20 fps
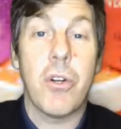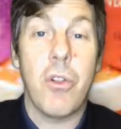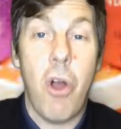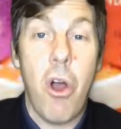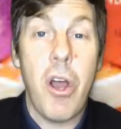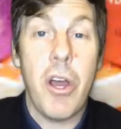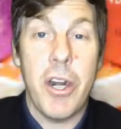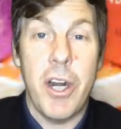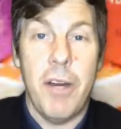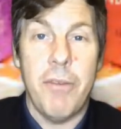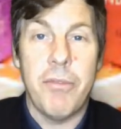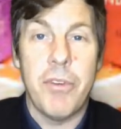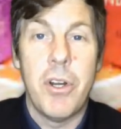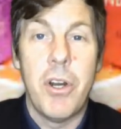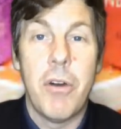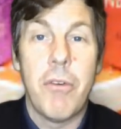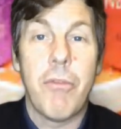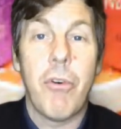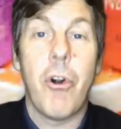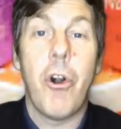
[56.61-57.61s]
long enough
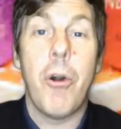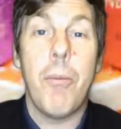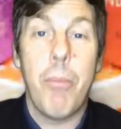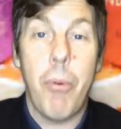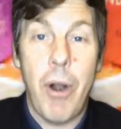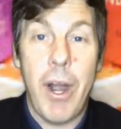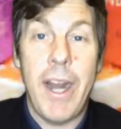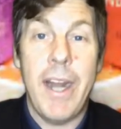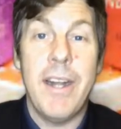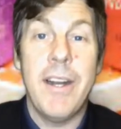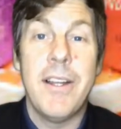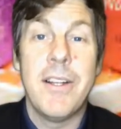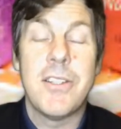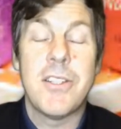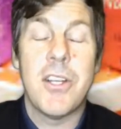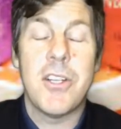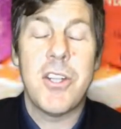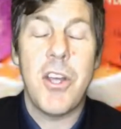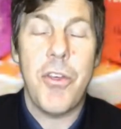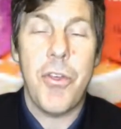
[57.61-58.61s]
for her brain
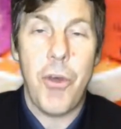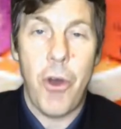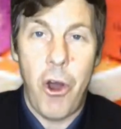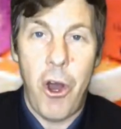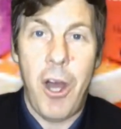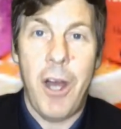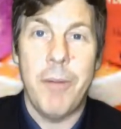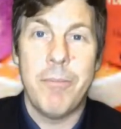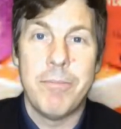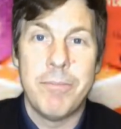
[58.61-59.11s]
to de-thaw.